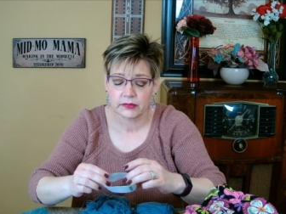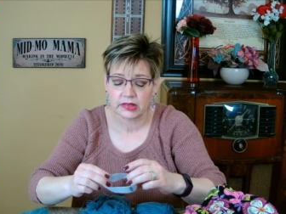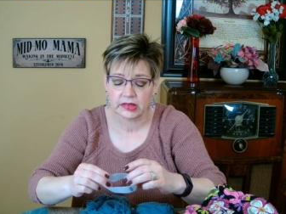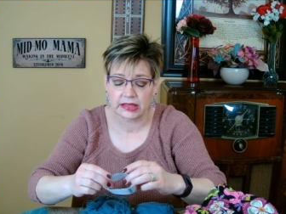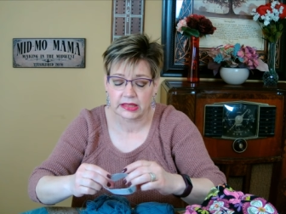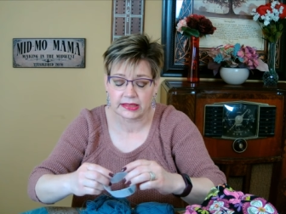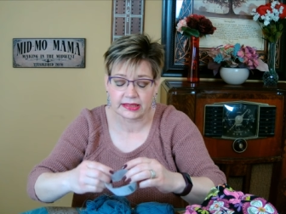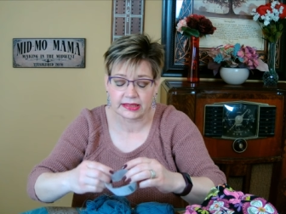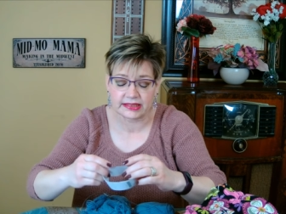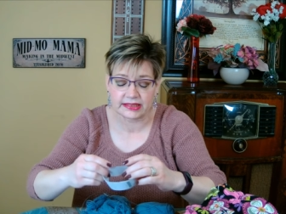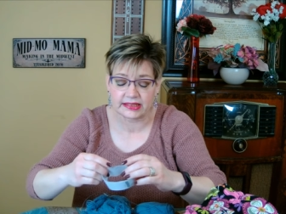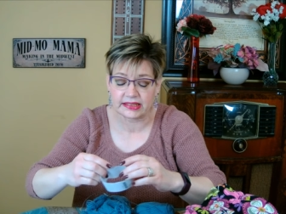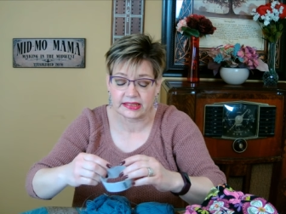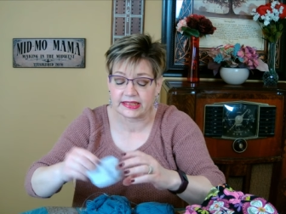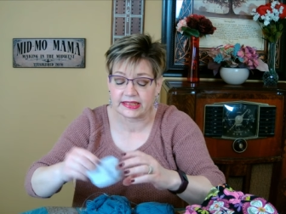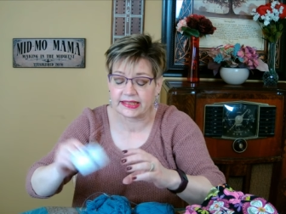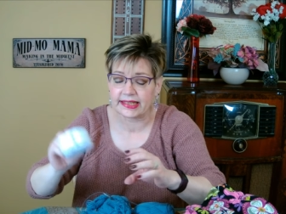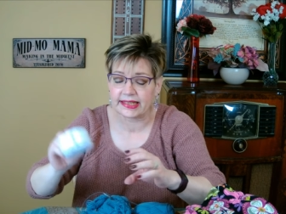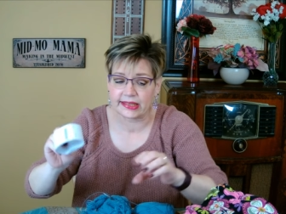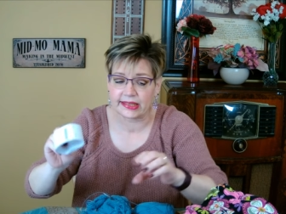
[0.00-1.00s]
and it's
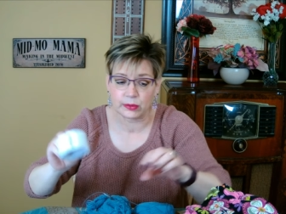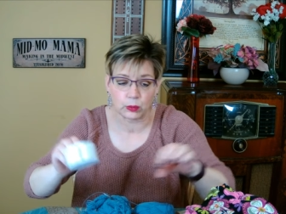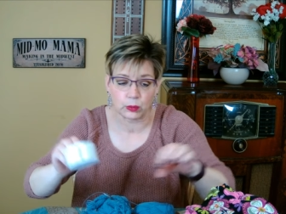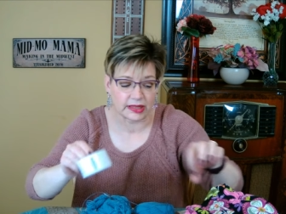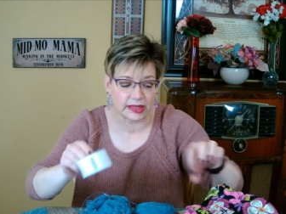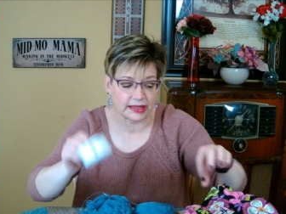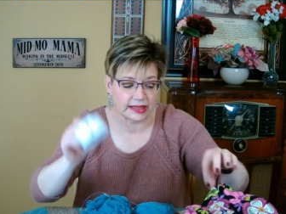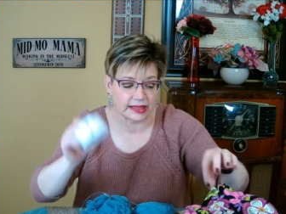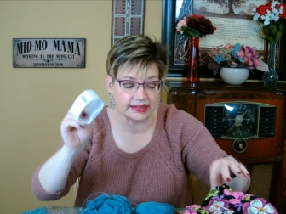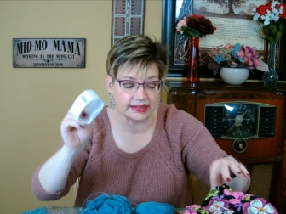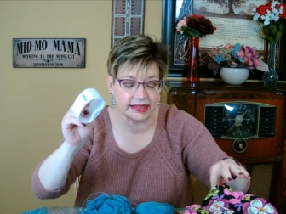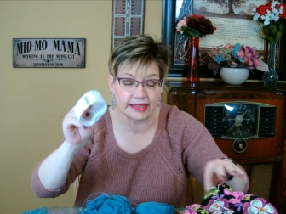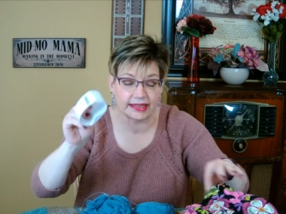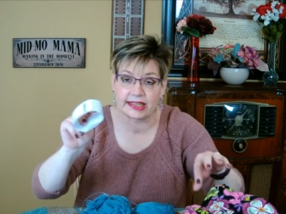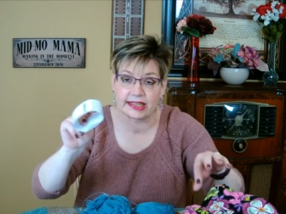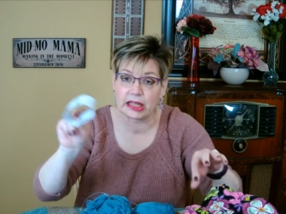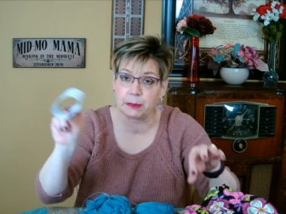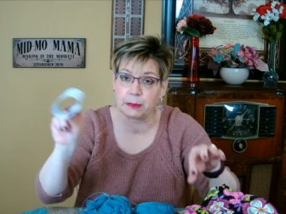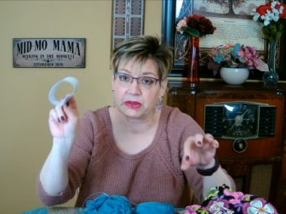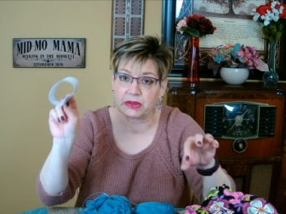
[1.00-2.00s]
DK weight and they
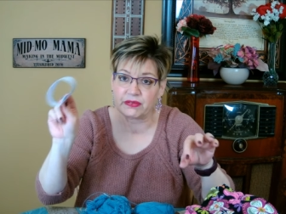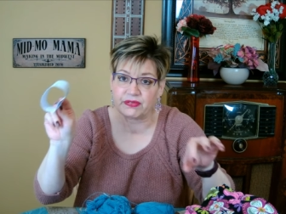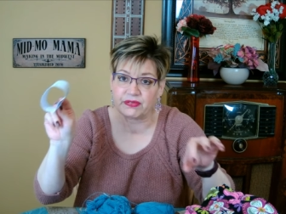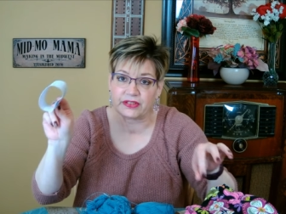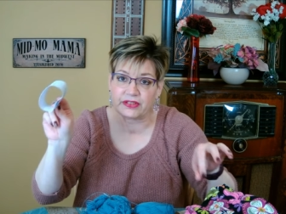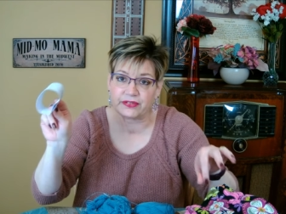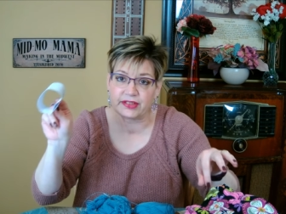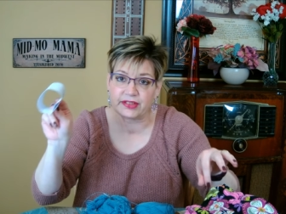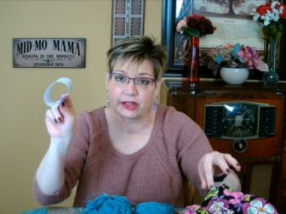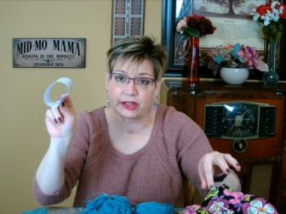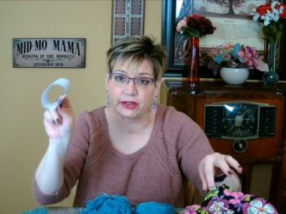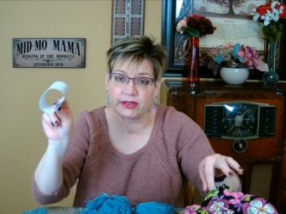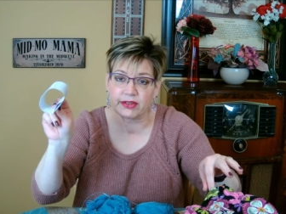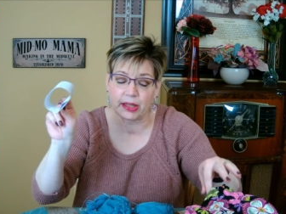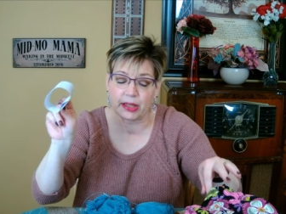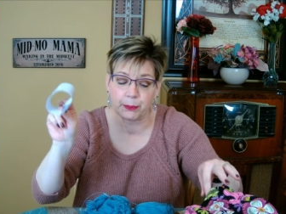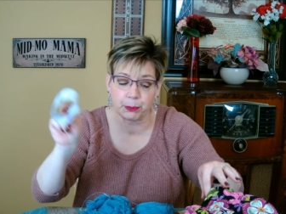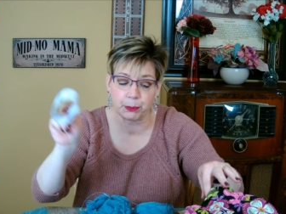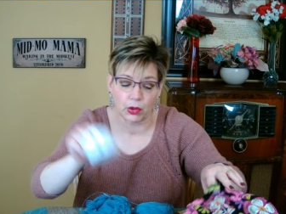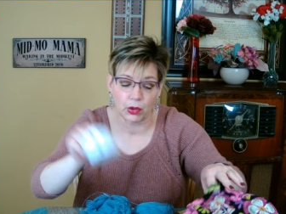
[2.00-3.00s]
come in 50
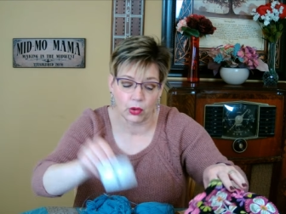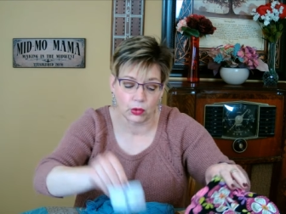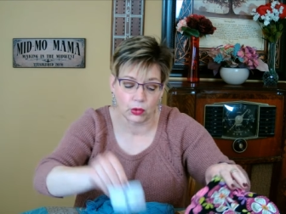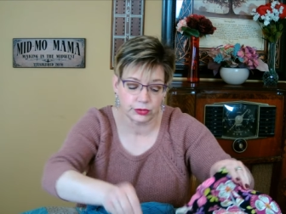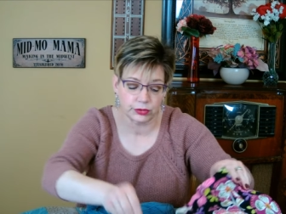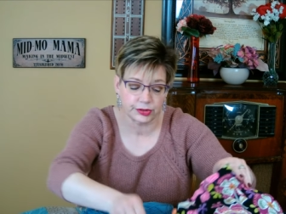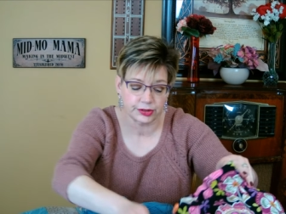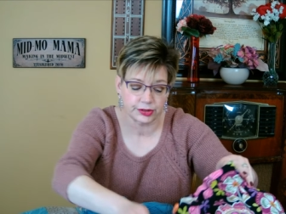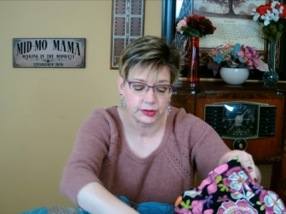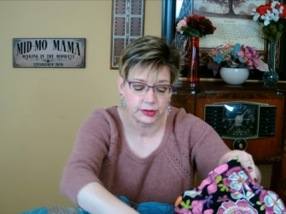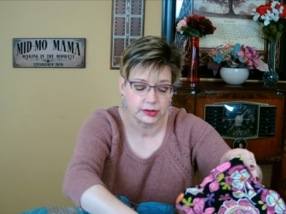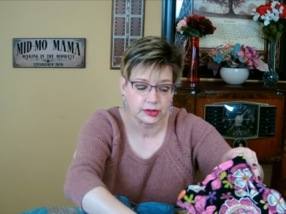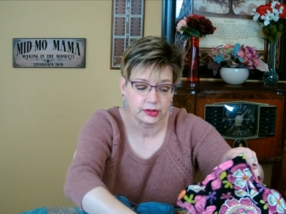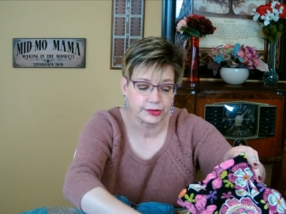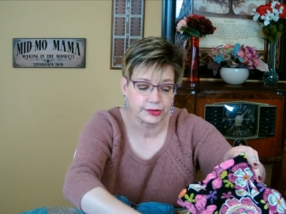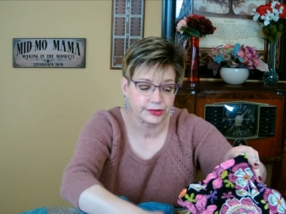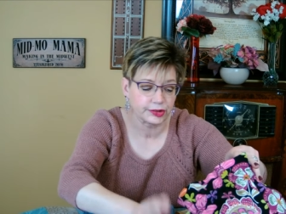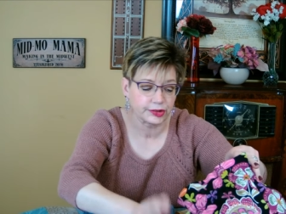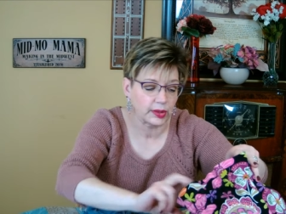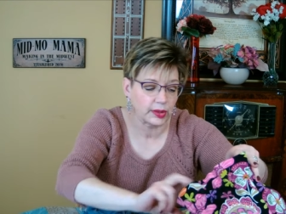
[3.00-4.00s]
gram balls.
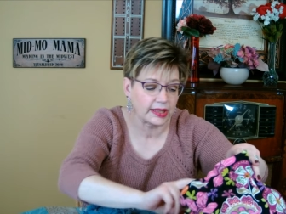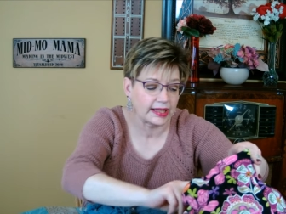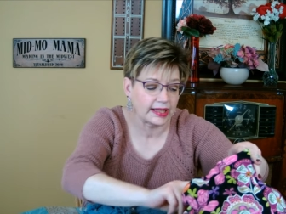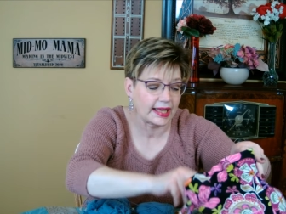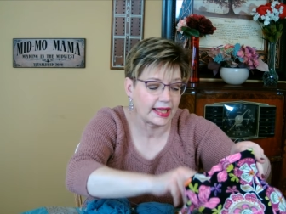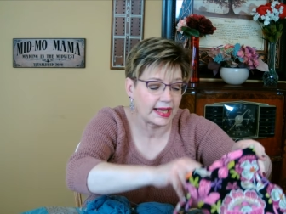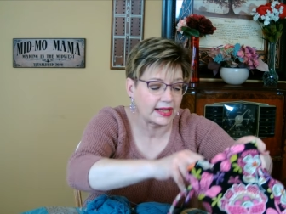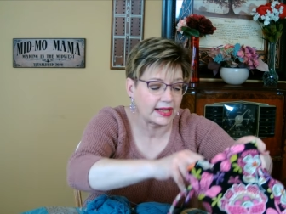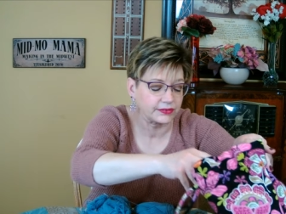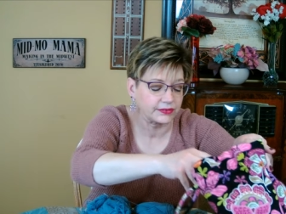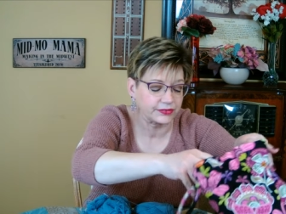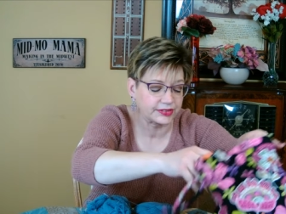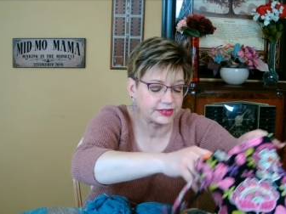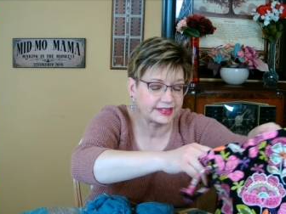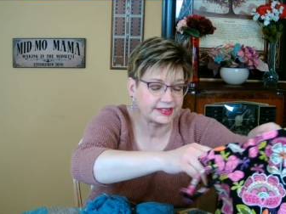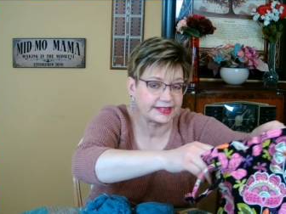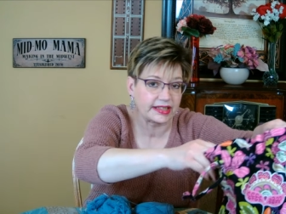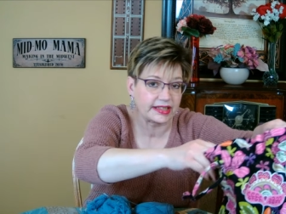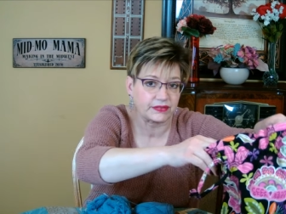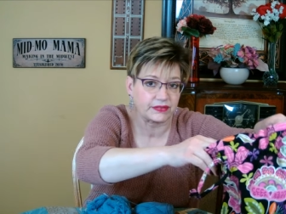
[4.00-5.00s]
So I have
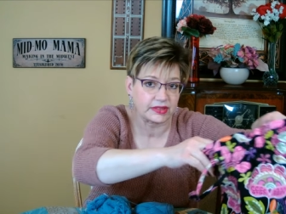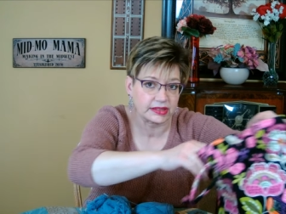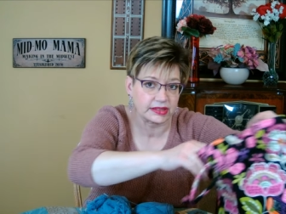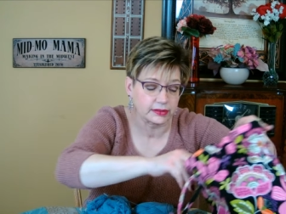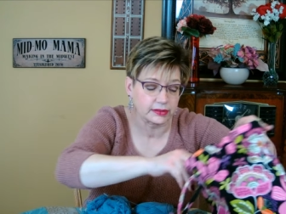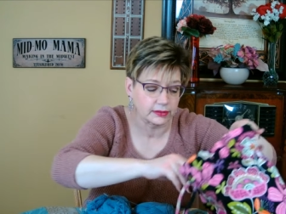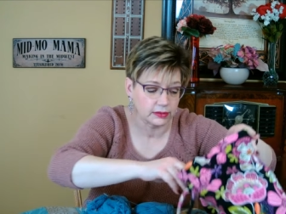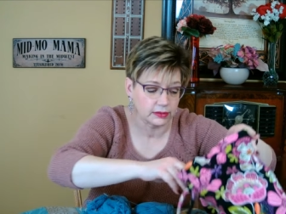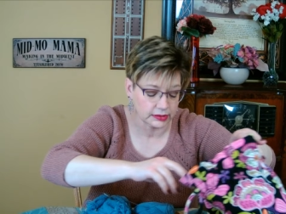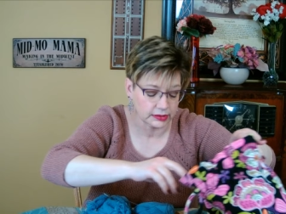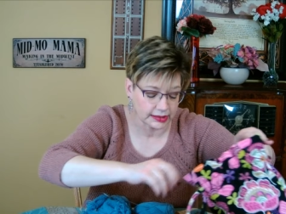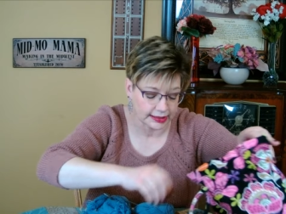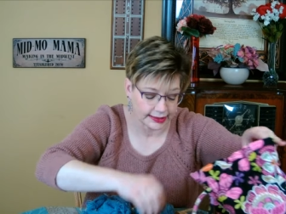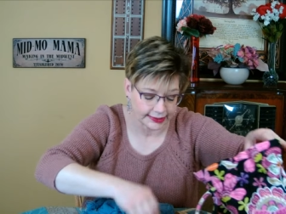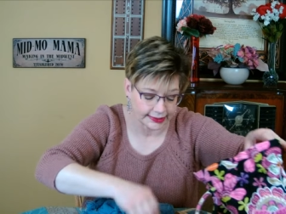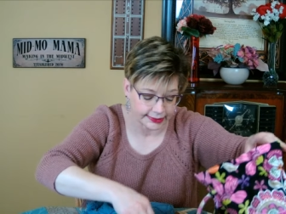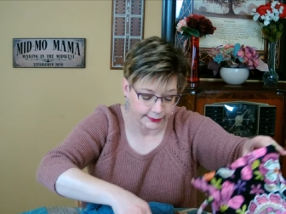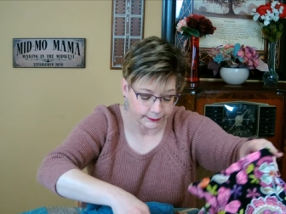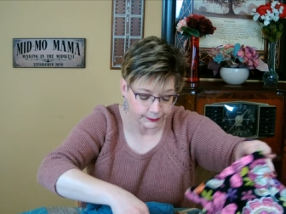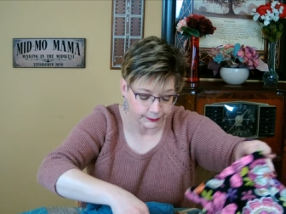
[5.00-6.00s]
seven,
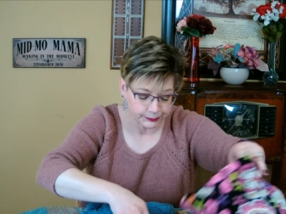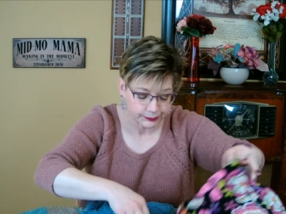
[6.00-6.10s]
okay?